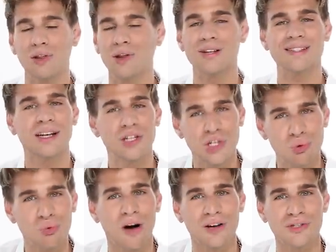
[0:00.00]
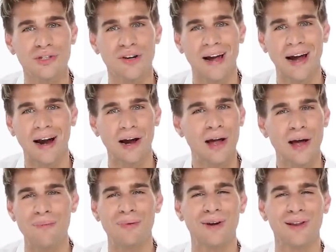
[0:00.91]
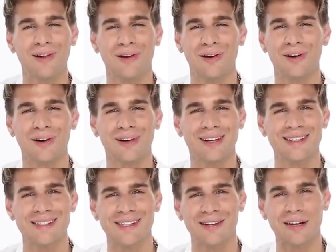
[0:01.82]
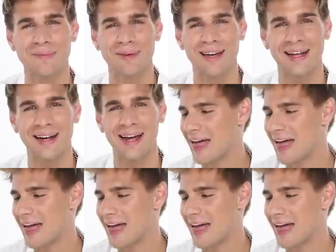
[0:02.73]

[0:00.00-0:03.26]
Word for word: Looks like she washed her hair, put a little curling serum in,